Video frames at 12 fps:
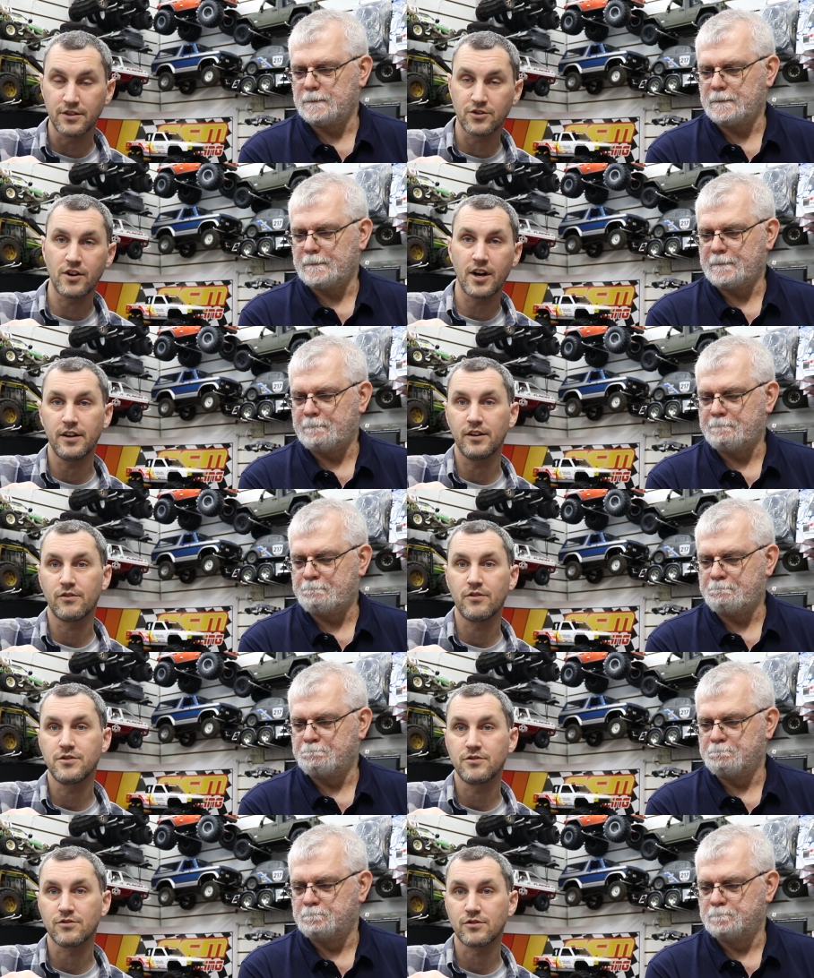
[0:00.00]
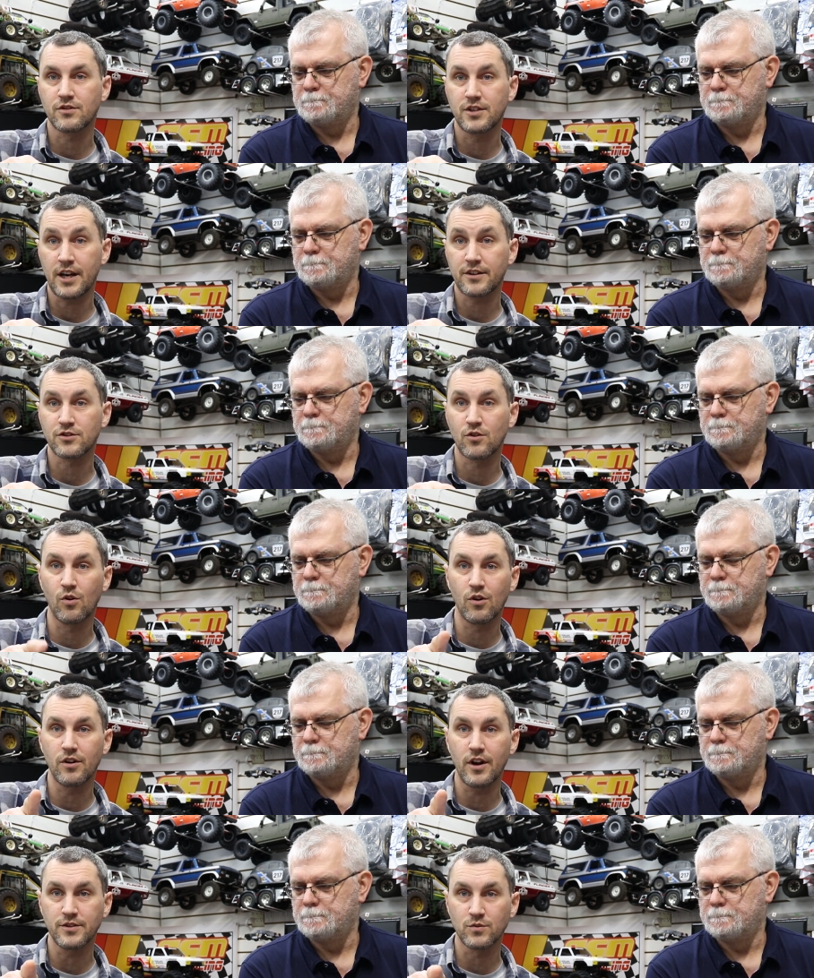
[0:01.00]
Speaker 1: to try to increase your tech
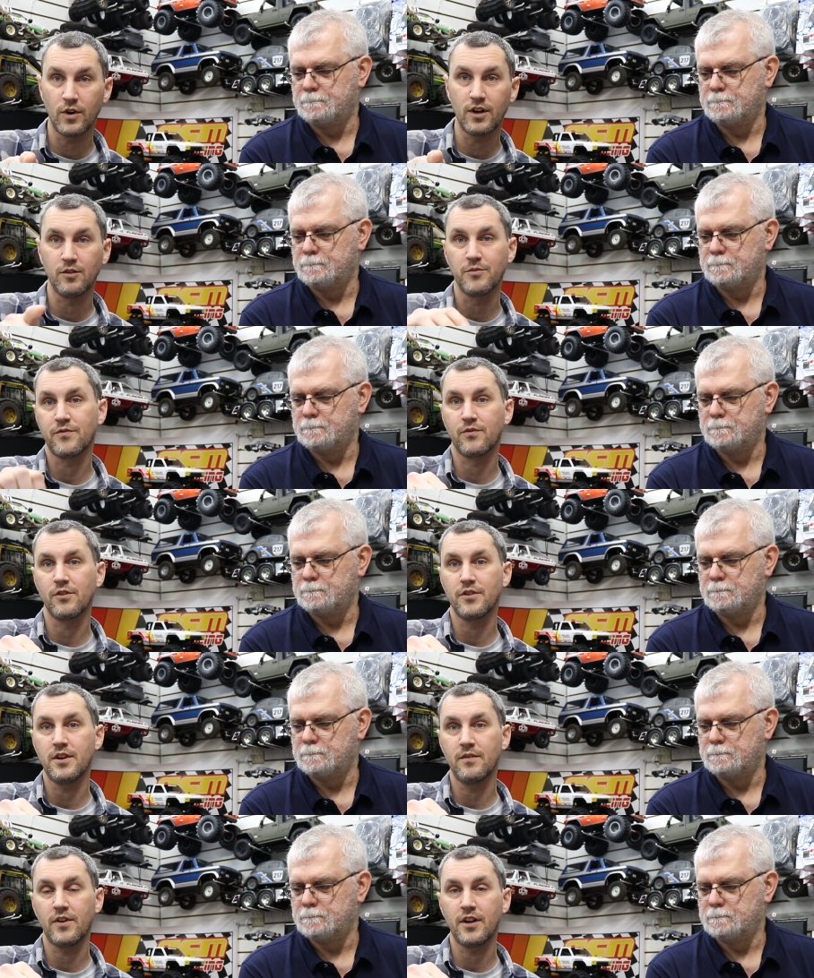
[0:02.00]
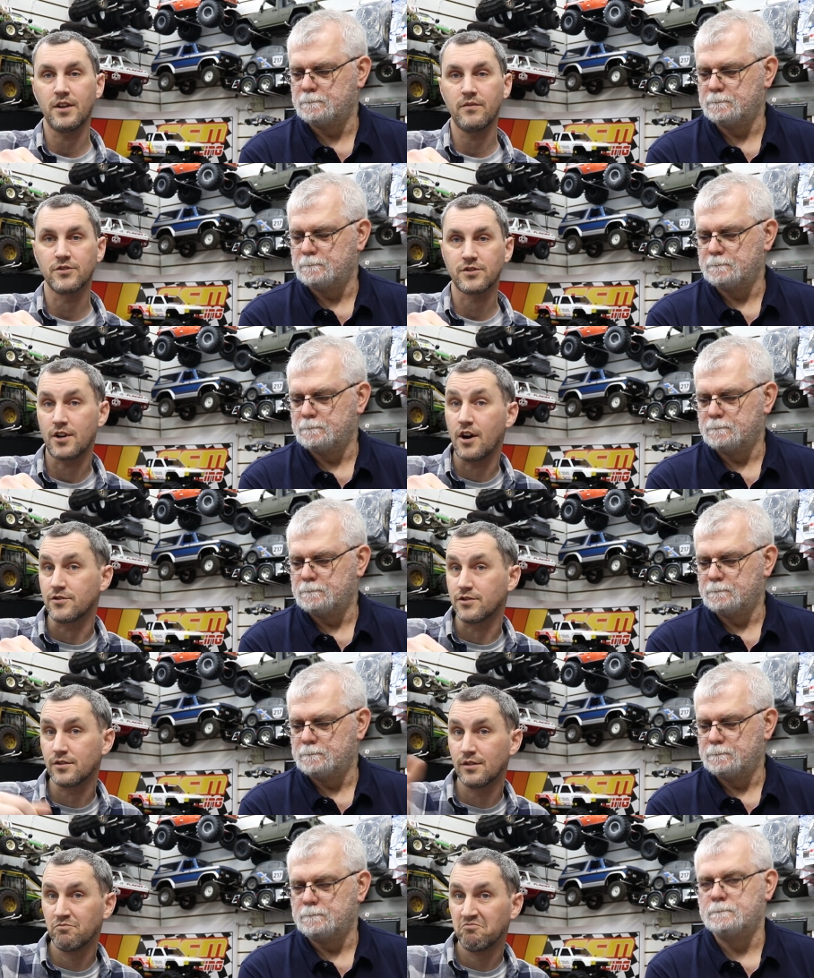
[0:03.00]
score as well before the event even
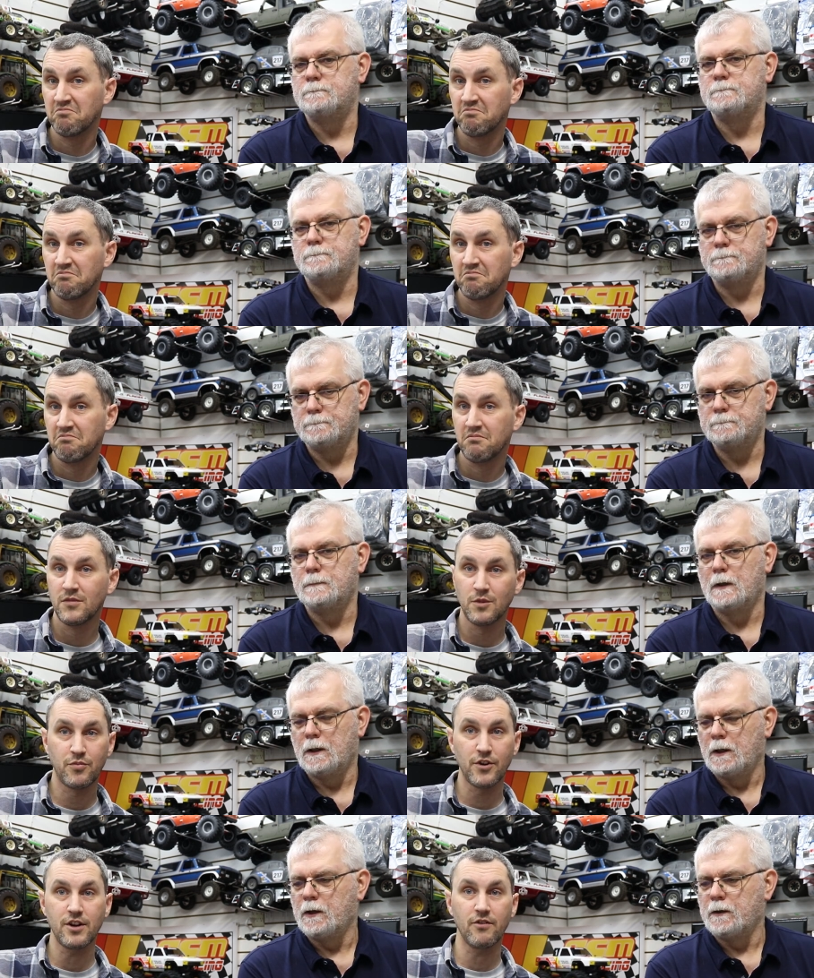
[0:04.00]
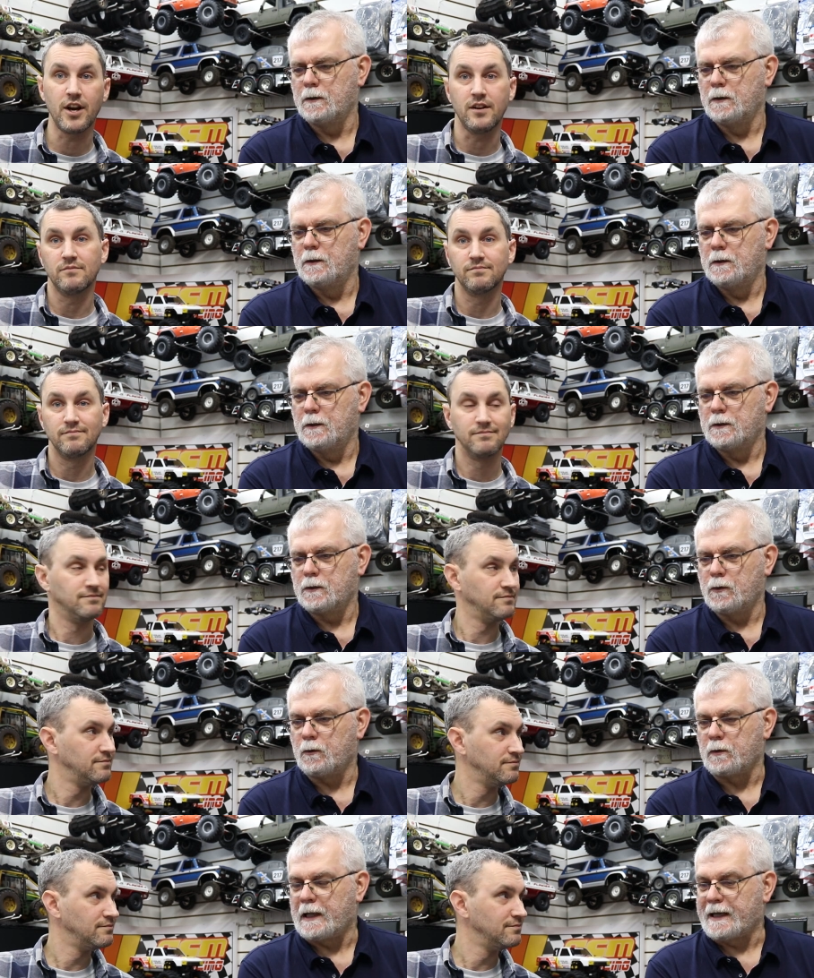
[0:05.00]
starts. Pretty great.
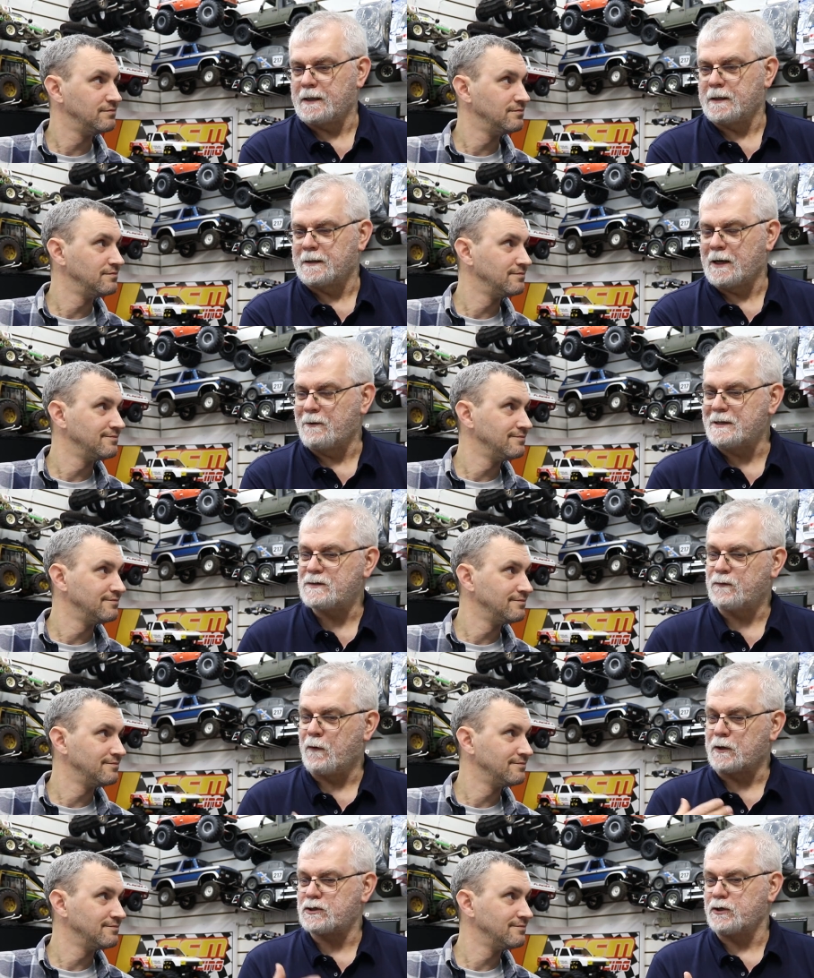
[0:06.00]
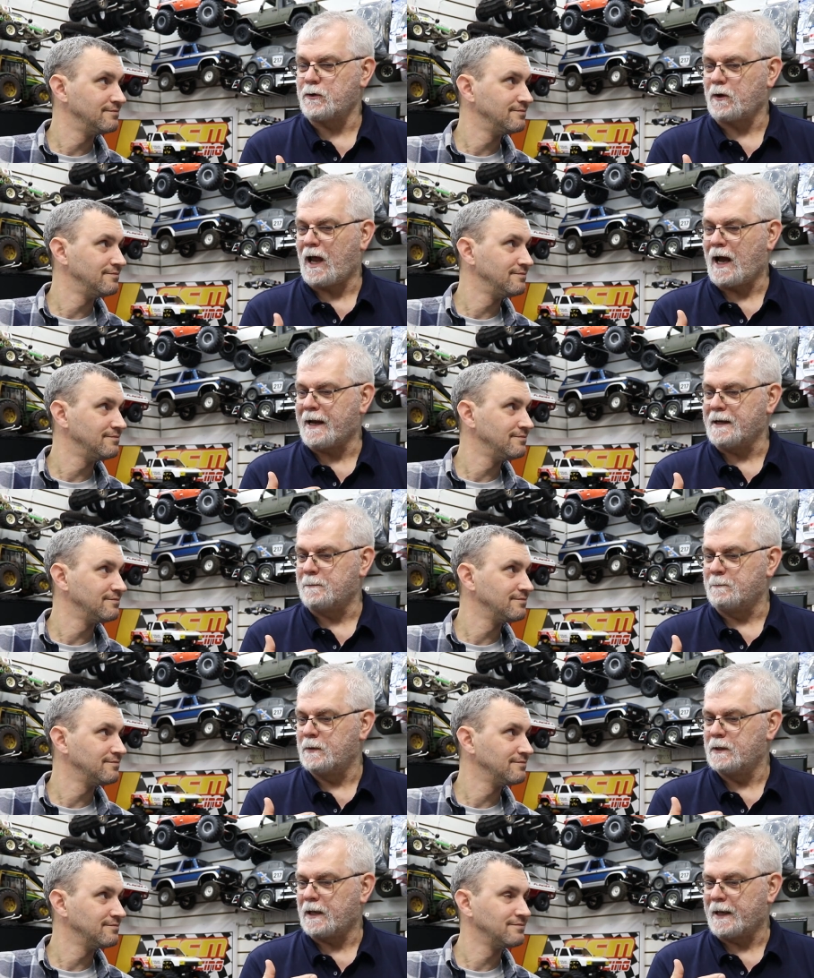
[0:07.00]
Cool.
Speaker 2: Like there is functional
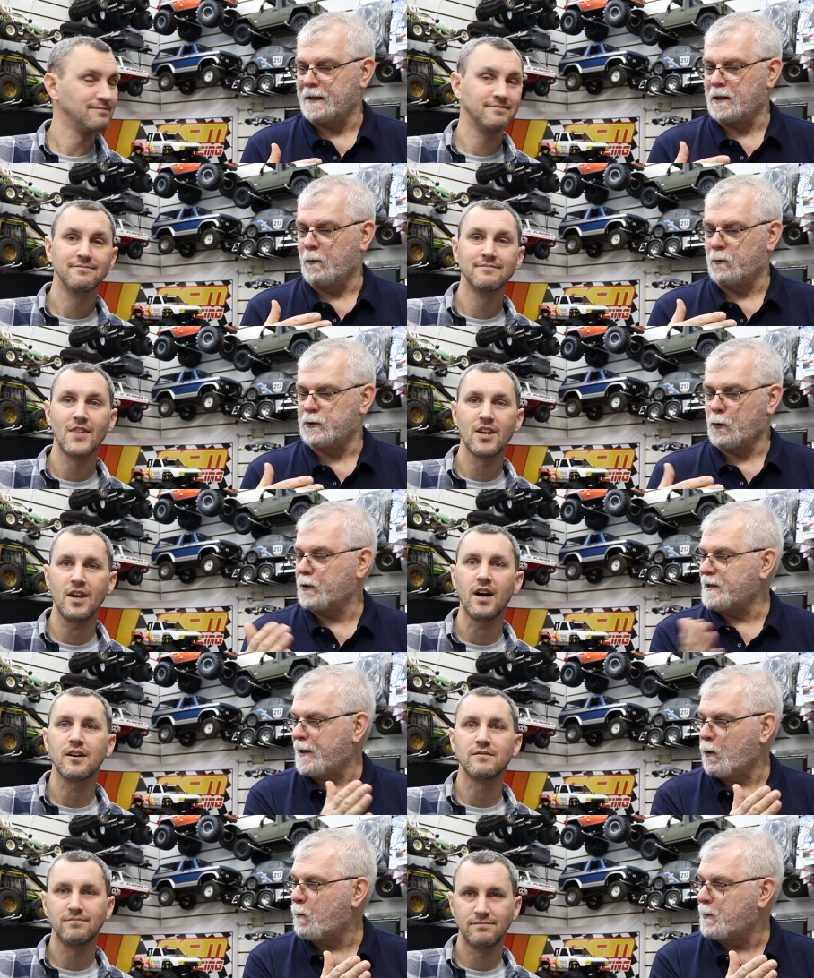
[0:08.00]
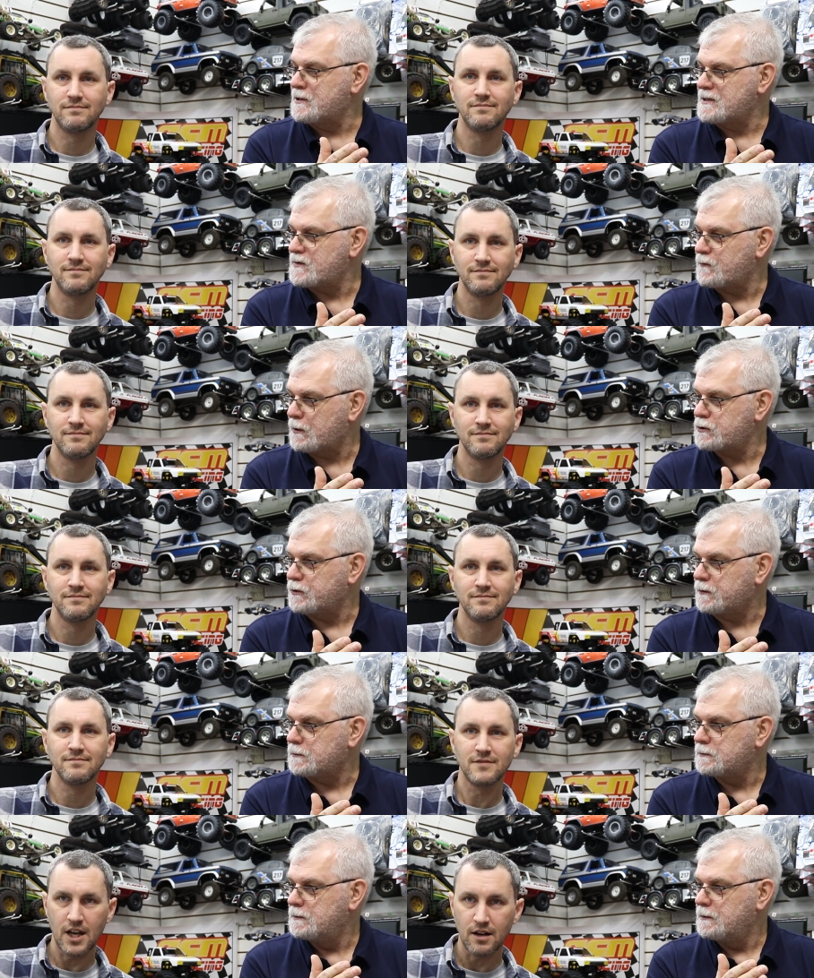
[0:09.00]
item, like a door that opens is
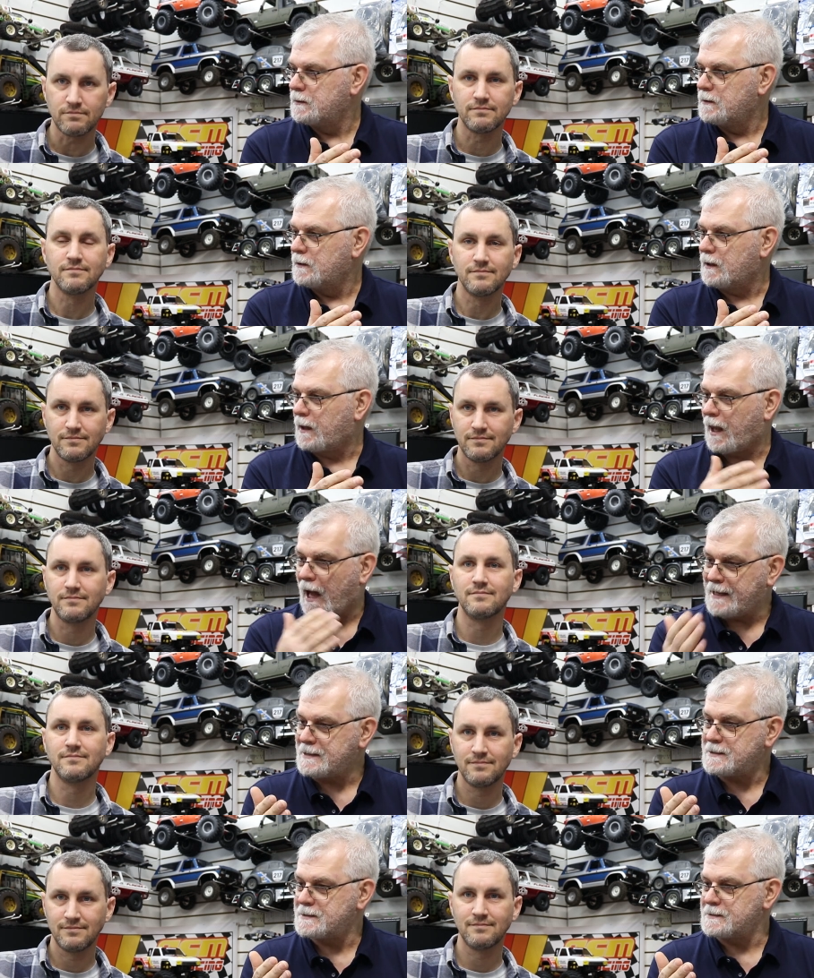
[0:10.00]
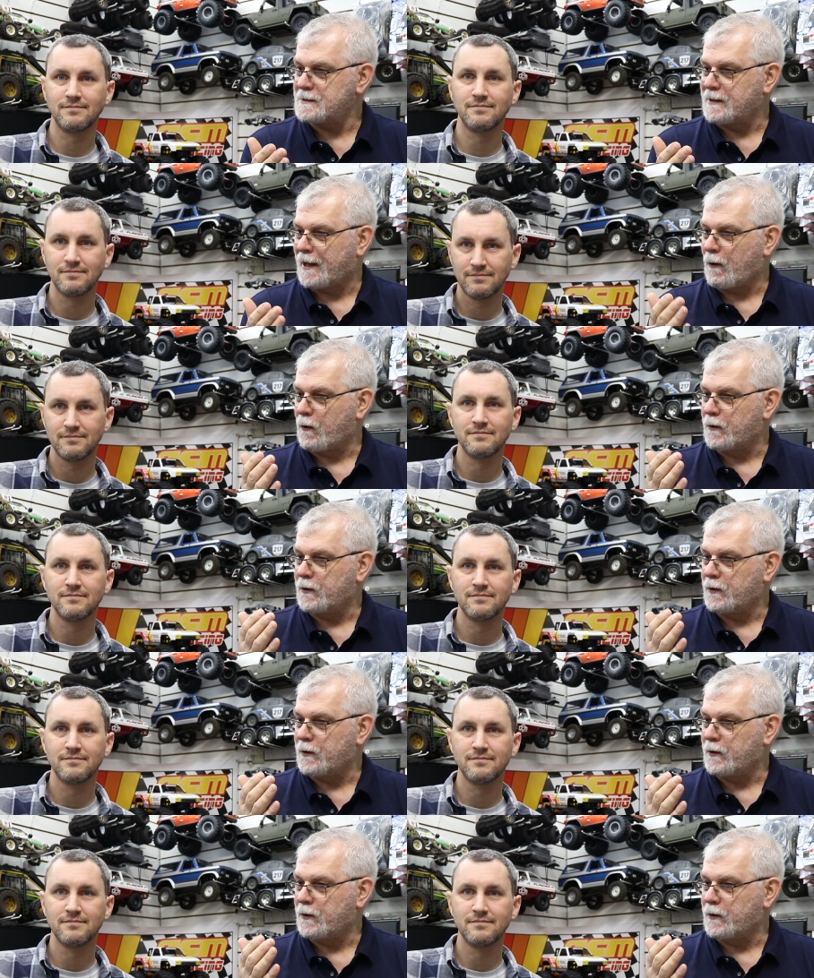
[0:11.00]
functional. Yep. Lights that are